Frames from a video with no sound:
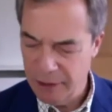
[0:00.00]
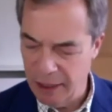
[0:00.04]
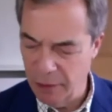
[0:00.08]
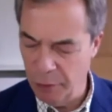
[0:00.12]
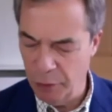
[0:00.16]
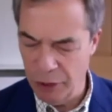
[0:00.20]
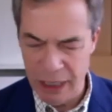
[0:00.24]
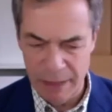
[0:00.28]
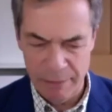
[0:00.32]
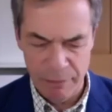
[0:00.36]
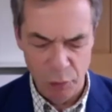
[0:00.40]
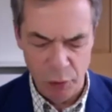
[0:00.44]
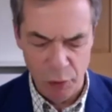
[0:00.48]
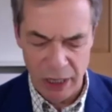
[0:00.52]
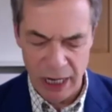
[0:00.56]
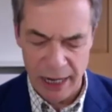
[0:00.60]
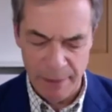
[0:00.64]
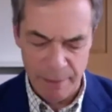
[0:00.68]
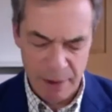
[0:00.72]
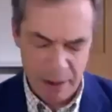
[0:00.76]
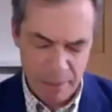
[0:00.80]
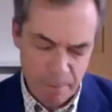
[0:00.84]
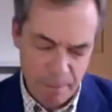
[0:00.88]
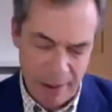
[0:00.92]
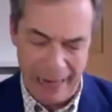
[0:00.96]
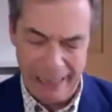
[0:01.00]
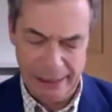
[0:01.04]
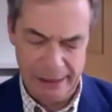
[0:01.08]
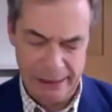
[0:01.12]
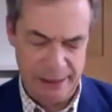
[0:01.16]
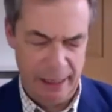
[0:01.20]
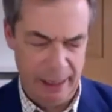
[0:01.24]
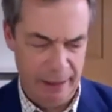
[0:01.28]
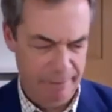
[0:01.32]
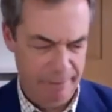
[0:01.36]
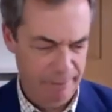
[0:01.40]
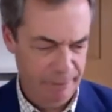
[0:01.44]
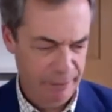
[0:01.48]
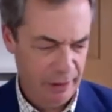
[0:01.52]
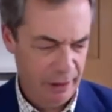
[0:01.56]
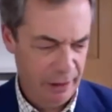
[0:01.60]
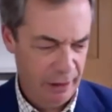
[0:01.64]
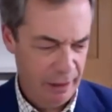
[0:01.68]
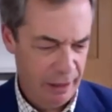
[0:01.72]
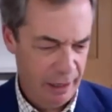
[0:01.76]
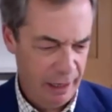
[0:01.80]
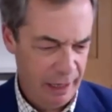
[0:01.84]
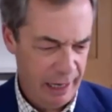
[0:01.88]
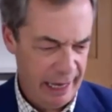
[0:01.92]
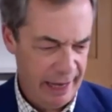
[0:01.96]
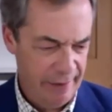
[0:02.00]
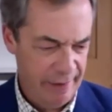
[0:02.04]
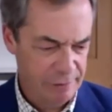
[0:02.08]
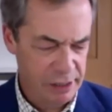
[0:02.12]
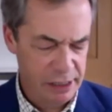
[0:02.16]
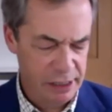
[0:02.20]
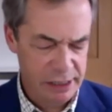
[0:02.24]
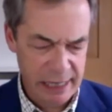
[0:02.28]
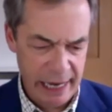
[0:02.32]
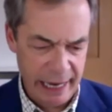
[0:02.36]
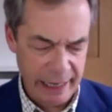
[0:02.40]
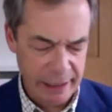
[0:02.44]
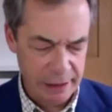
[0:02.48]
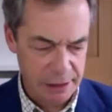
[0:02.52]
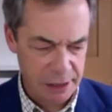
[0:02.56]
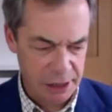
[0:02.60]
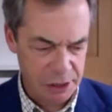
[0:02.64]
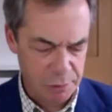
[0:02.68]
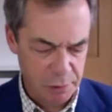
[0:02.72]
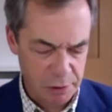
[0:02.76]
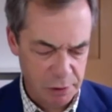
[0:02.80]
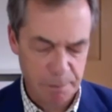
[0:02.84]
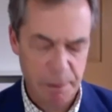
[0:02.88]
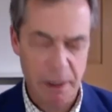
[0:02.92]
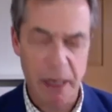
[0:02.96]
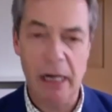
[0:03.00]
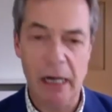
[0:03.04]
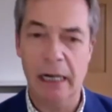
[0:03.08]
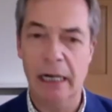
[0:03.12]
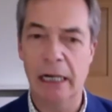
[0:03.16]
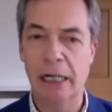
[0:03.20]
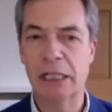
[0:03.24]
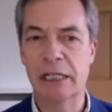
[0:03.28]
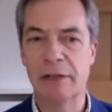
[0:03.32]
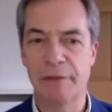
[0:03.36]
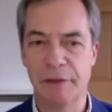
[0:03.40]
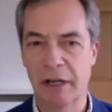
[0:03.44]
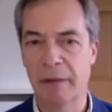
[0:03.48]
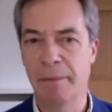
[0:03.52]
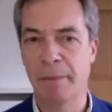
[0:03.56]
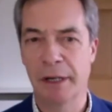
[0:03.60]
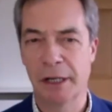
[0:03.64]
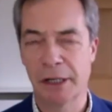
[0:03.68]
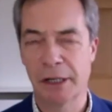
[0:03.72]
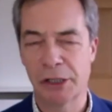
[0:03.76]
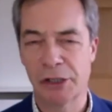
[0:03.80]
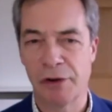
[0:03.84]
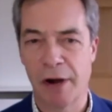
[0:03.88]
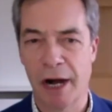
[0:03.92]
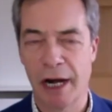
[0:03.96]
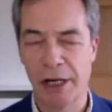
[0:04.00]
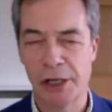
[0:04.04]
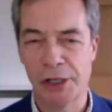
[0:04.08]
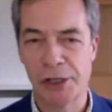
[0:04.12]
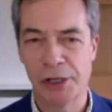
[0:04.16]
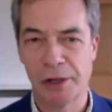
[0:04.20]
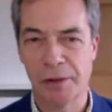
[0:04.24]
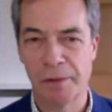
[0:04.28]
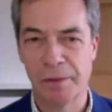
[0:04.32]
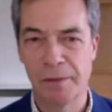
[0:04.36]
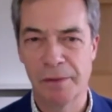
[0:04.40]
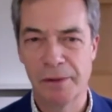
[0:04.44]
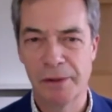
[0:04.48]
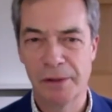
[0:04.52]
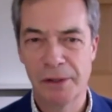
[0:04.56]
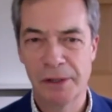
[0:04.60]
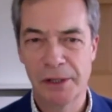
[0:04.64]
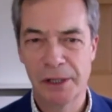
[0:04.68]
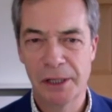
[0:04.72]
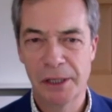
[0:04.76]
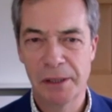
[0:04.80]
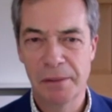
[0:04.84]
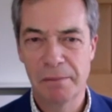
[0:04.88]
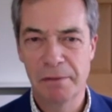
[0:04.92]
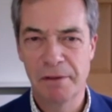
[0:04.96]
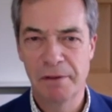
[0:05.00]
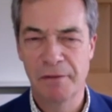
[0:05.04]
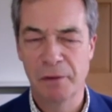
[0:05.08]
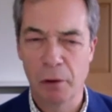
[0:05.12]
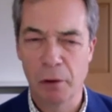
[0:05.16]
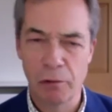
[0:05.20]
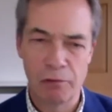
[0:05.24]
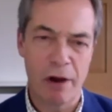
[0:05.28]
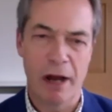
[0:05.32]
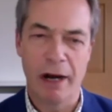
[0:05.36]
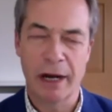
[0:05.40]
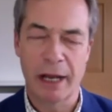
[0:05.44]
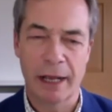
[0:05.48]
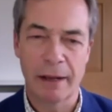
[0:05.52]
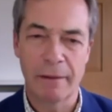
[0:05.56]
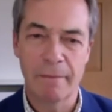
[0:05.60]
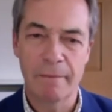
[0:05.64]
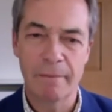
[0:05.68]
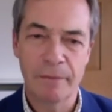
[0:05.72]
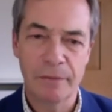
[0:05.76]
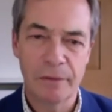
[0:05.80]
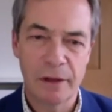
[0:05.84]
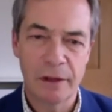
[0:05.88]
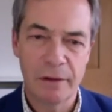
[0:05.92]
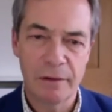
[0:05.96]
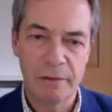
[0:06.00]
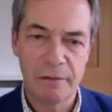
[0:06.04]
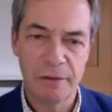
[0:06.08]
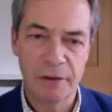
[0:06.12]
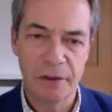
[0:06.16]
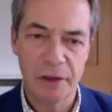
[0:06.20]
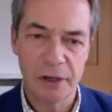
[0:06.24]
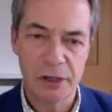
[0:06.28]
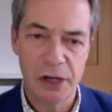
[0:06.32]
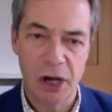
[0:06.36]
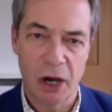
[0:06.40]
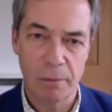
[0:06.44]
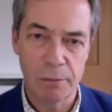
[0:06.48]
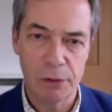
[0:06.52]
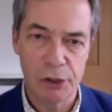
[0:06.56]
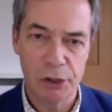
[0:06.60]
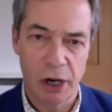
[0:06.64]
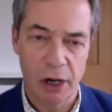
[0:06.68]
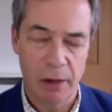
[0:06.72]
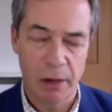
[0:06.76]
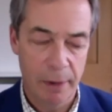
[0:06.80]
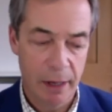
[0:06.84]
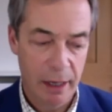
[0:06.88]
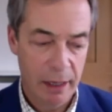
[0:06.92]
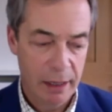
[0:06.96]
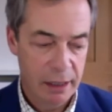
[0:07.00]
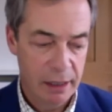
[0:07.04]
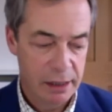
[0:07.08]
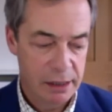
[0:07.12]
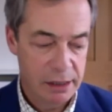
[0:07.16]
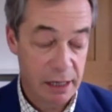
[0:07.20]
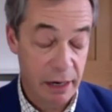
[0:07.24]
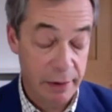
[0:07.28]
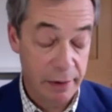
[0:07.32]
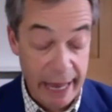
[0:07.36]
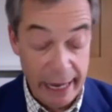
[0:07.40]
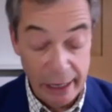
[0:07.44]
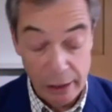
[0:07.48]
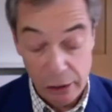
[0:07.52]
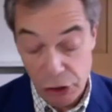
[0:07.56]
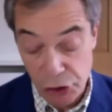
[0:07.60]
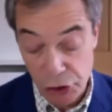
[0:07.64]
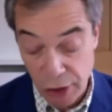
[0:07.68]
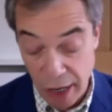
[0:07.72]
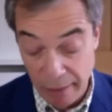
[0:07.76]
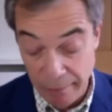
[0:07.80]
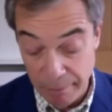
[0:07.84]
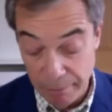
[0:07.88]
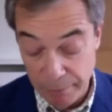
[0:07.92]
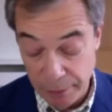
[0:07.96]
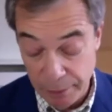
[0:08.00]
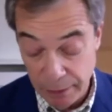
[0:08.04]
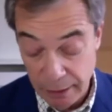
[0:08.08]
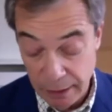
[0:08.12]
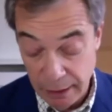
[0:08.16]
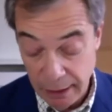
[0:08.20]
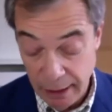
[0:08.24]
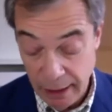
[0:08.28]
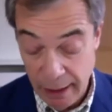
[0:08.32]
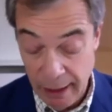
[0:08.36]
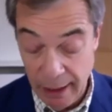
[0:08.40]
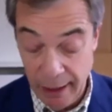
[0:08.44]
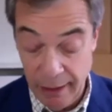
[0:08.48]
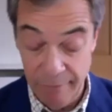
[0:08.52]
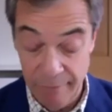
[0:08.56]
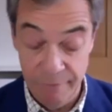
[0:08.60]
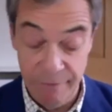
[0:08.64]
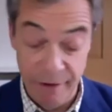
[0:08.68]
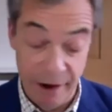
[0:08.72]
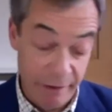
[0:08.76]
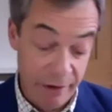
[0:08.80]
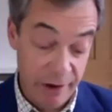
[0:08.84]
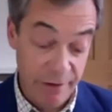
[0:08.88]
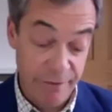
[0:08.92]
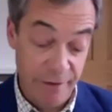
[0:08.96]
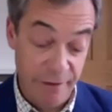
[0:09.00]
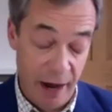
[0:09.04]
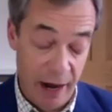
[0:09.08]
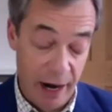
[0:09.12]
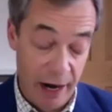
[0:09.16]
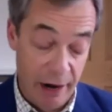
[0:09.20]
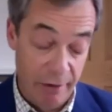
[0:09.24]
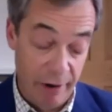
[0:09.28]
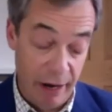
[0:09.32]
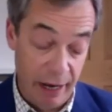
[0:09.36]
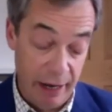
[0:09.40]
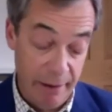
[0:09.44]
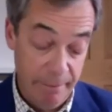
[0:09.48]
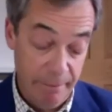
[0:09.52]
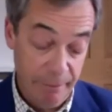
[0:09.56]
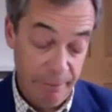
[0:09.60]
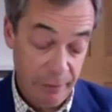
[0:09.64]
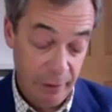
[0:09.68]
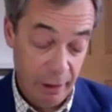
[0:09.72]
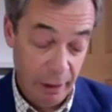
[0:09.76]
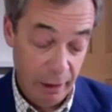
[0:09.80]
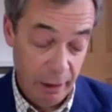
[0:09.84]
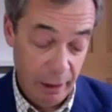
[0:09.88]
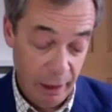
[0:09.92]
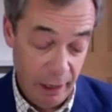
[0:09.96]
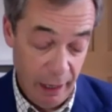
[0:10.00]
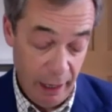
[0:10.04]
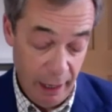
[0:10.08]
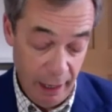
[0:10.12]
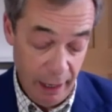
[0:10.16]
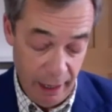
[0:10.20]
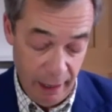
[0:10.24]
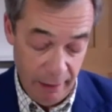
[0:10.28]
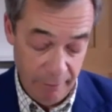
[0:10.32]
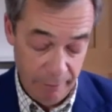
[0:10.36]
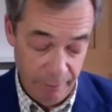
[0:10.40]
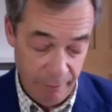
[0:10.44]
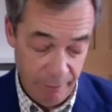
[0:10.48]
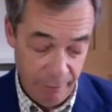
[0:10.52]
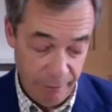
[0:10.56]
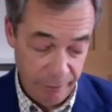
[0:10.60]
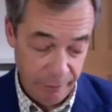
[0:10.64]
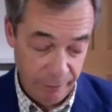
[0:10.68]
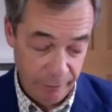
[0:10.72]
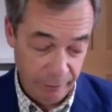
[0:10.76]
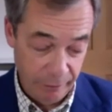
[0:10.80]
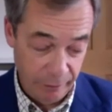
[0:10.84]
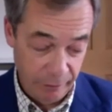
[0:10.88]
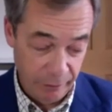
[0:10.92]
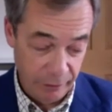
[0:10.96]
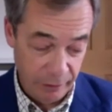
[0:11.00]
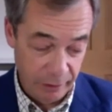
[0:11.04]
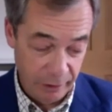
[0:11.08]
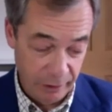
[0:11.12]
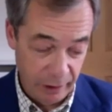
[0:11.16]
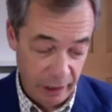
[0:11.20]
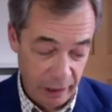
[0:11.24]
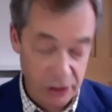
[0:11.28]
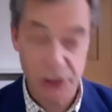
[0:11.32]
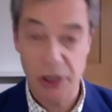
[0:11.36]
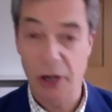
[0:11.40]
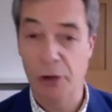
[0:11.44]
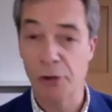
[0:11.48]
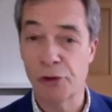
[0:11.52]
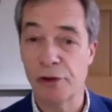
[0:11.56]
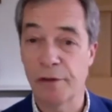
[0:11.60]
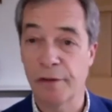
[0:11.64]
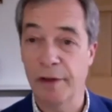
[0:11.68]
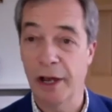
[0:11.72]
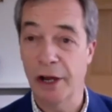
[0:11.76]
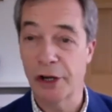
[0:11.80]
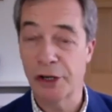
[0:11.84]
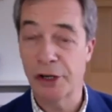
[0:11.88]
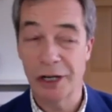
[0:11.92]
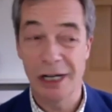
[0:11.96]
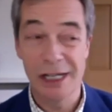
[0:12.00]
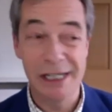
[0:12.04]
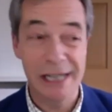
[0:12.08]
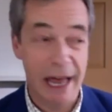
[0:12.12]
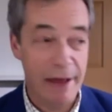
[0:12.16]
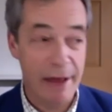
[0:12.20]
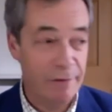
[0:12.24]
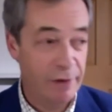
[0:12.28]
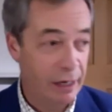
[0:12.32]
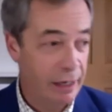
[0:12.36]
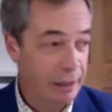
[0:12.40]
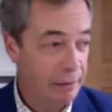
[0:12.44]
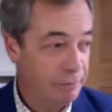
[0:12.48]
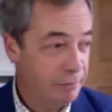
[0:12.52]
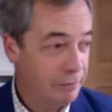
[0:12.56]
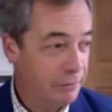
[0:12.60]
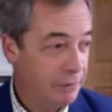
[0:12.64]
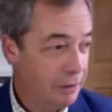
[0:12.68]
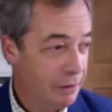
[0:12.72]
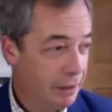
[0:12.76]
you know, wouldn't it be better if DeSantis was part of an administration before running for the top job? So yeah, Trump, very fiery, as controversial as ever.